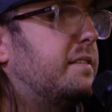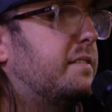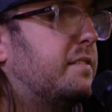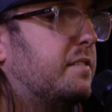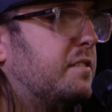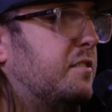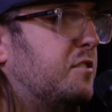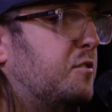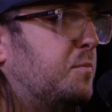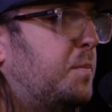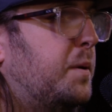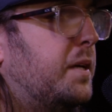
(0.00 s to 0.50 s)

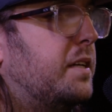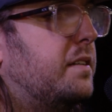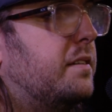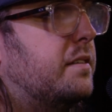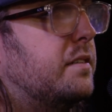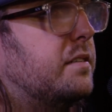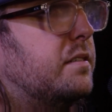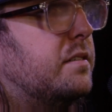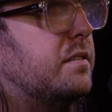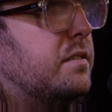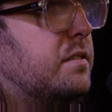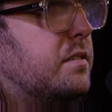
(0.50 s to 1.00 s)

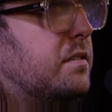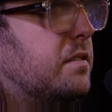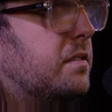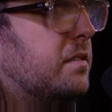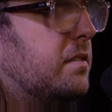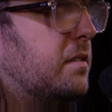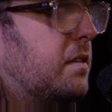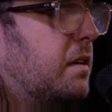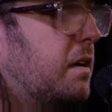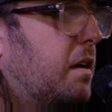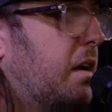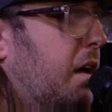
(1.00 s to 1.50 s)
suspenders,
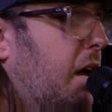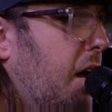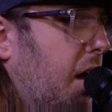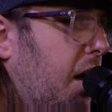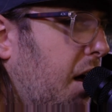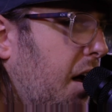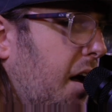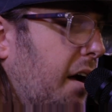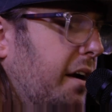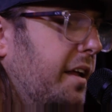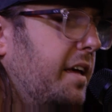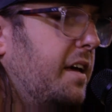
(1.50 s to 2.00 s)

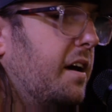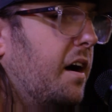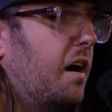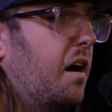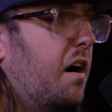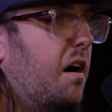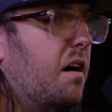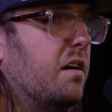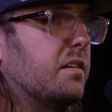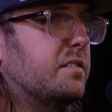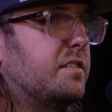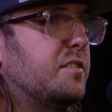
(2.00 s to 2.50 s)
he
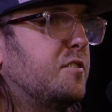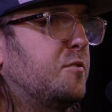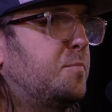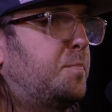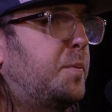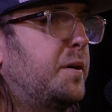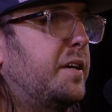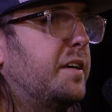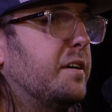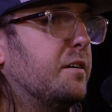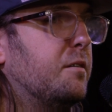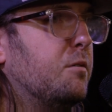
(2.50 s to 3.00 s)
honked his
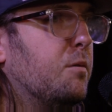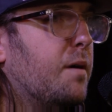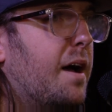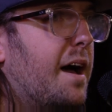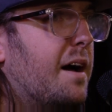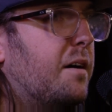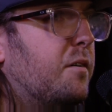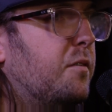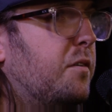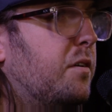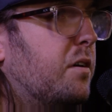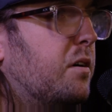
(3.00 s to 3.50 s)
big
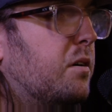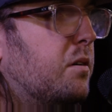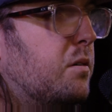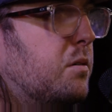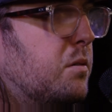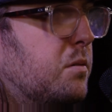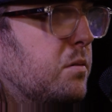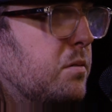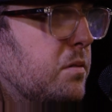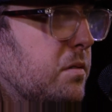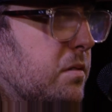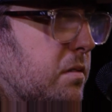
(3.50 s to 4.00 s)
round
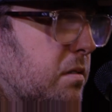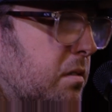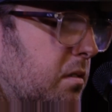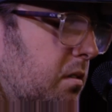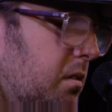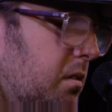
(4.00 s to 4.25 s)
nose.